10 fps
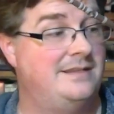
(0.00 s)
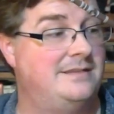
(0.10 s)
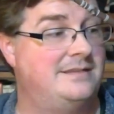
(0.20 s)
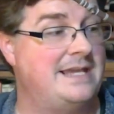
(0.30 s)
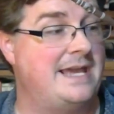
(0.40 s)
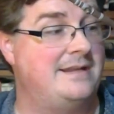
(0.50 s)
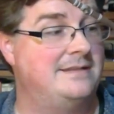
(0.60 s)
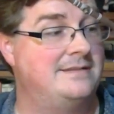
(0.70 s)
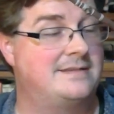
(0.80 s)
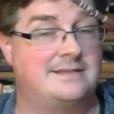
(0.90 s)
That
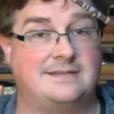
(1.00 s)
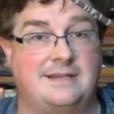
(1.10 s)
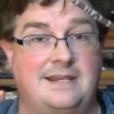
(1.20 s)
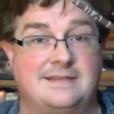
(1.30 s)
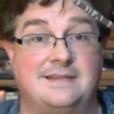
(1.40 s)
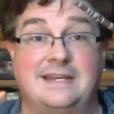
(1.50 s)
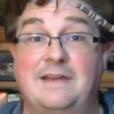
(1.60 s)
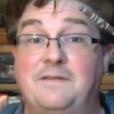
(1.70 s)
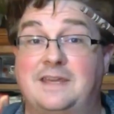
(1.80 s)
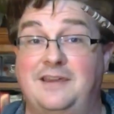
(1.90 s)
is a
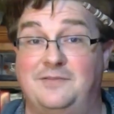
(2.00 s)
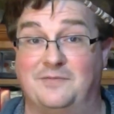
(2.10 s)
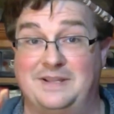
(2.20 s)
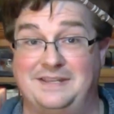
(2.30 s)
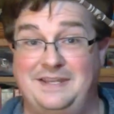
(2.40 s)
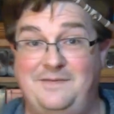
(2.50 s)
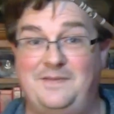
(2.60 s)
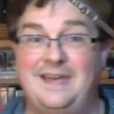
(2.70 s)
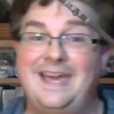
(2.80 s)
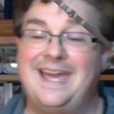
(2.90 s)
significant relief.
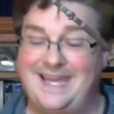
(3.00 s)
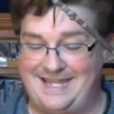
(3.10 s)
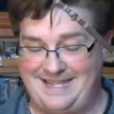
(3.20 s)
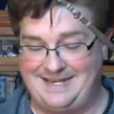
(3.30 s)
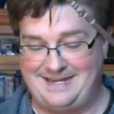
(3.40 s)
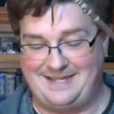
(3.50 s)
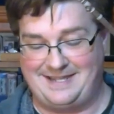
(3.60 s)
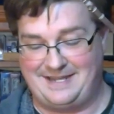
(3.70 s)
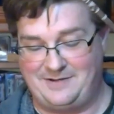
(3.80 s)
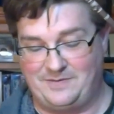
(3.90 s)
And
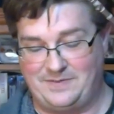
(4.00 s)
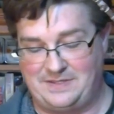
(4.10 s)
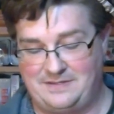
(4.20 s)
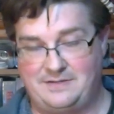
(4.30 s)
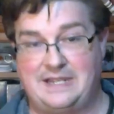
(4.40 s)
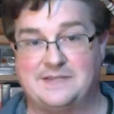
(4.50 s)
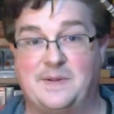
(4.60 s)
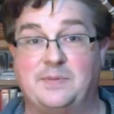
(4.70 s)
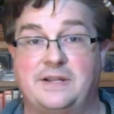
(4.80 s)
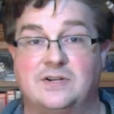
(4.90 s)
I know that as my
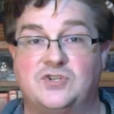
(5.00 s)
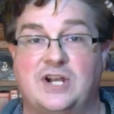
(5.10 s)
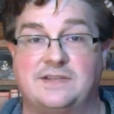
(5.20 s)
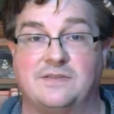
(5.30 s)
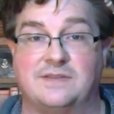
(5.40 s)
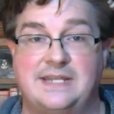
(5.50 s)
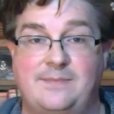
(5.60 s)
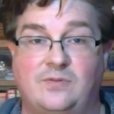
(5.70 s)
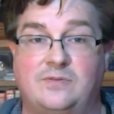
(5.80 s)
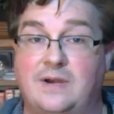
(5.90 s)
players jostle the
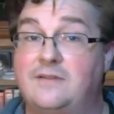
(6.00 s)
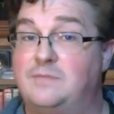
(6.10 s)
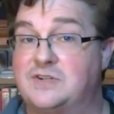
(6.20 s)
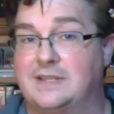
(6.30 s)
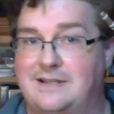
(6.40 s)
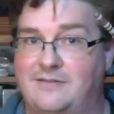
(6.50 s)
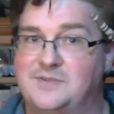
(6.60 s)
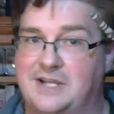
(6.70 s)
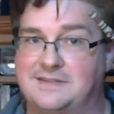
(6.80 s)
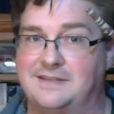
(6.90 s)
table around, much like how I'm
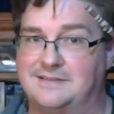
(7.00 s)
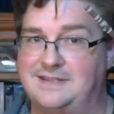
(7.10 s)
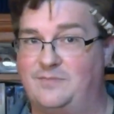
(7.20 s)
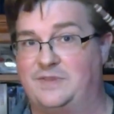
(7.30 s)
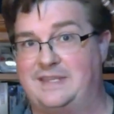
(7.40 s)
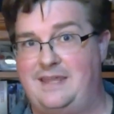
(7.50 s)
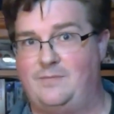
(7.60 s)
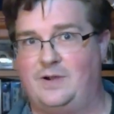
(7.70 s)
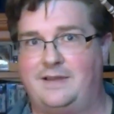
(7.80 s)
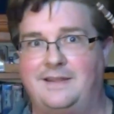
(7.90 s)
jostling the table with the
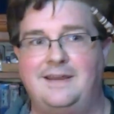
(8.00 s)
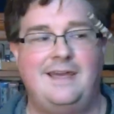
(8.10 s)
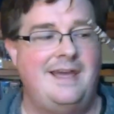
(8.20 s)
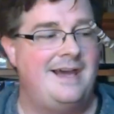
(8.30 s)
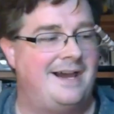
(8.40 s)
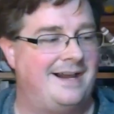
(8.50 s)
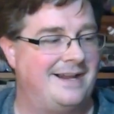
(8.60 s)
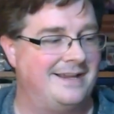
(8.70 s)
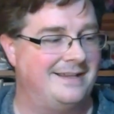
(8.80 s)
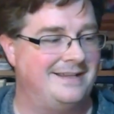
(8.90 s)
camera on it,
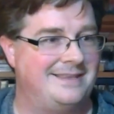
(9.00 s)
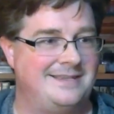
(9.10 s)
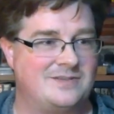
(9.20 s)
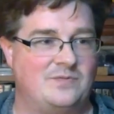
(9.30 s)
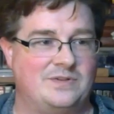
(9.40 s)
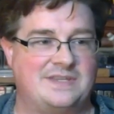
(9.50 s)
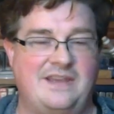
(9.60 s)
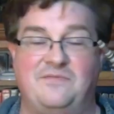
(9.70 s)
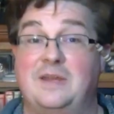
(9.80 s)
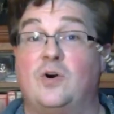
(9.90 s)
this will
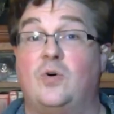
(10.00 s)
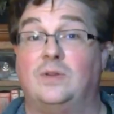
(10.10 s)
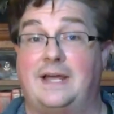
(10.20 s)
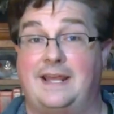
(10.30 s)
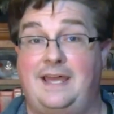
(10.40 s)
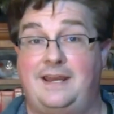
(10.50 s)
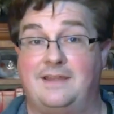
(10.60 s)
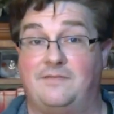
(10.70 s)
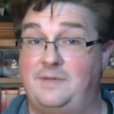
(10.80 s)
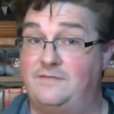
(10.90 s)
save me a whole lot of headache
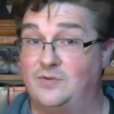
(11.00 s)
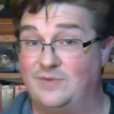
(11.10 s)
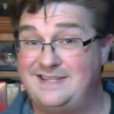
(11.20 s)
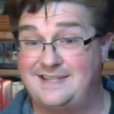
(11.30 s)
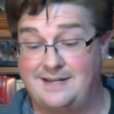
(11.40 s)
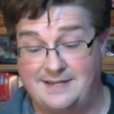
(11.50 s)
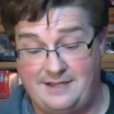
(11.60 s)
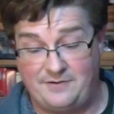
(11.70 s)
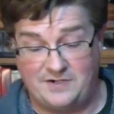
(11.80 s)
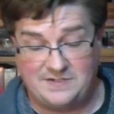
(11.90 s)
from having to reset
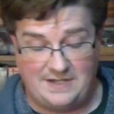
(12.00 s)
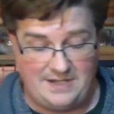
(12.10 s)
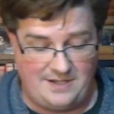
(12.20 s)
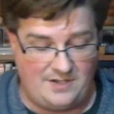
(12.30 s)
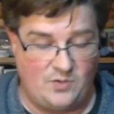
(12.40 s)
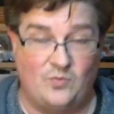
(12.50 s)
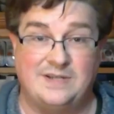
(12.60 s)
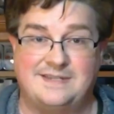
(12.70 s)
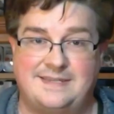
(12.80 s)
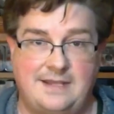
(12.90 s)
encounters
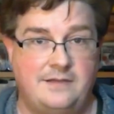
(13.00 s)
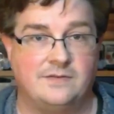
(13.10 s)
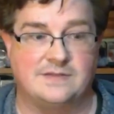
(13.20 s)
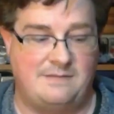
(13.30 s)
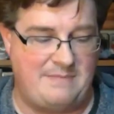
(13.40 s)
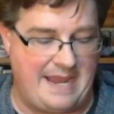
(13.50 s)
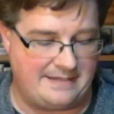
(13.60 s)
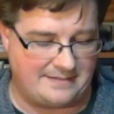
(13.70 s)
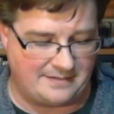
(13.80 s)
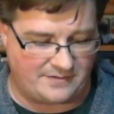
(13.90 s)
when sails and
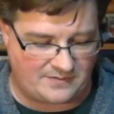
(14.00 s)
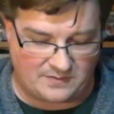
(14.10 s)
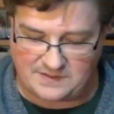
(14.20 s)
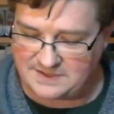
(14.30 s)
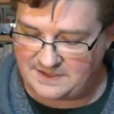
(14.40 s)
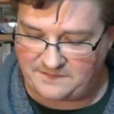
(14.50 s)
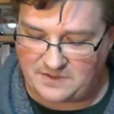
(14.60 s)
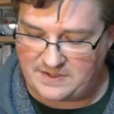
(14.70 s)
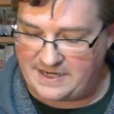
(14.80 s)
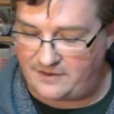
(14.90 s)
masts and all sorts of stuff
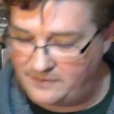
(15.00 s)
go down.